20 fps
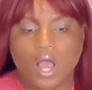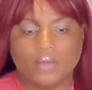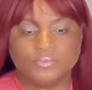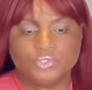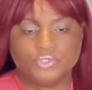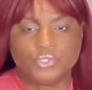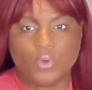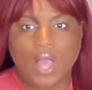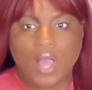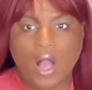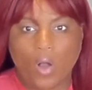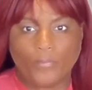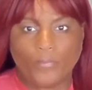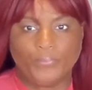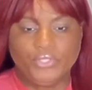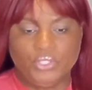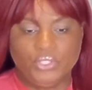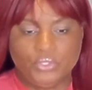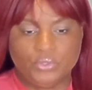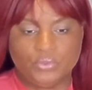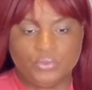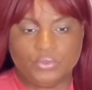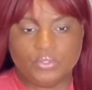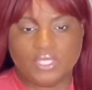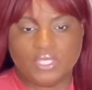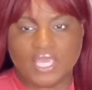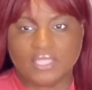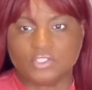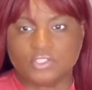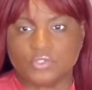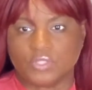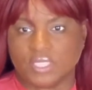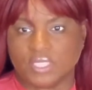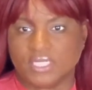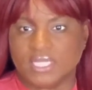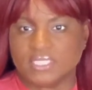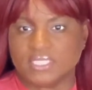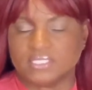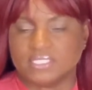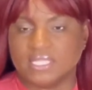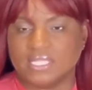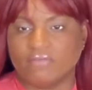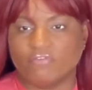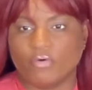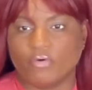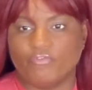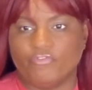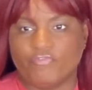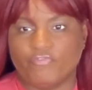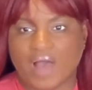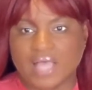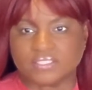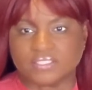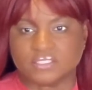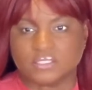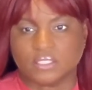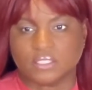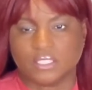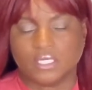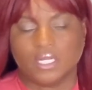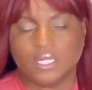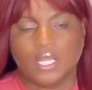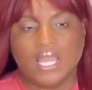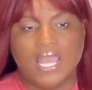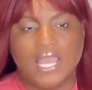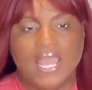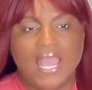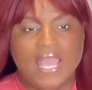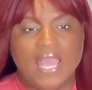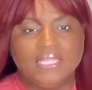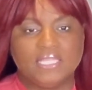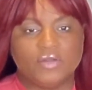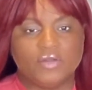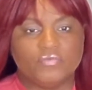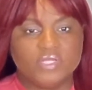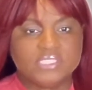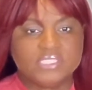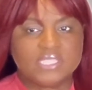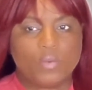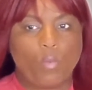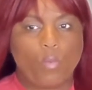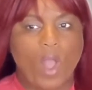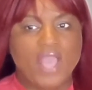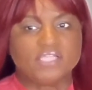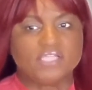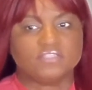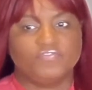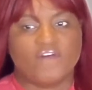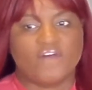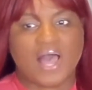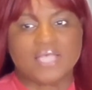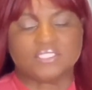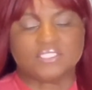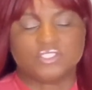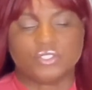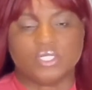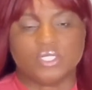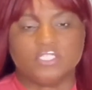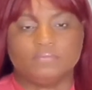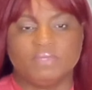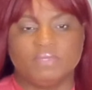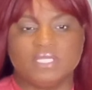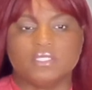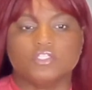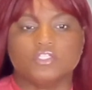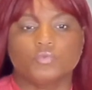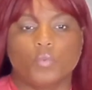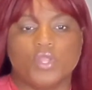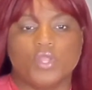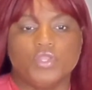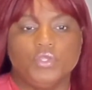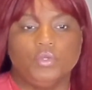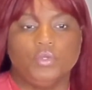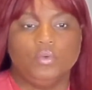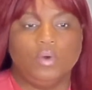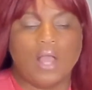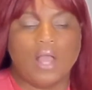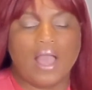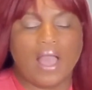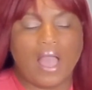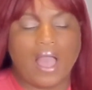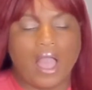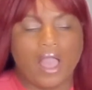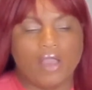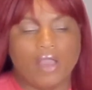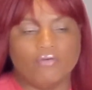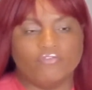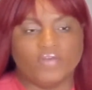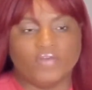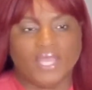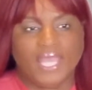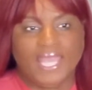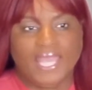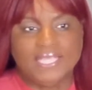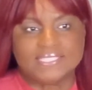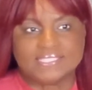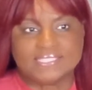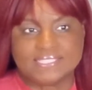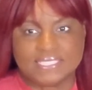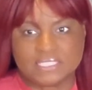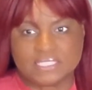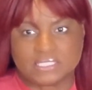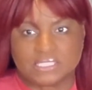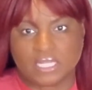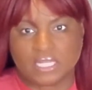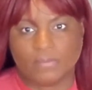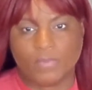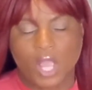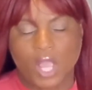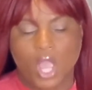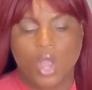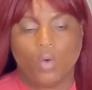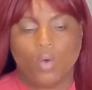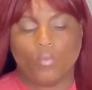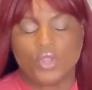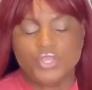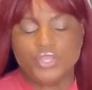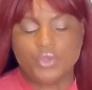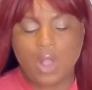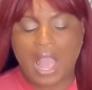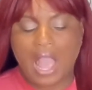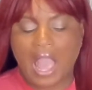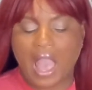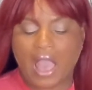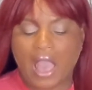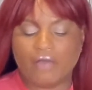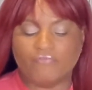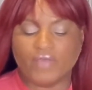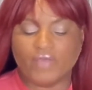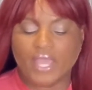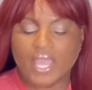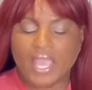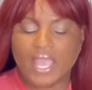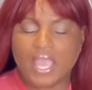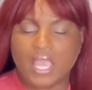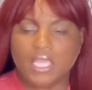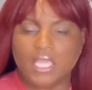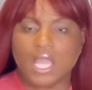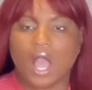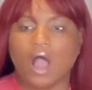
to help you get to the next level faster. And the reason why it's faster is because when you have a system, when you have a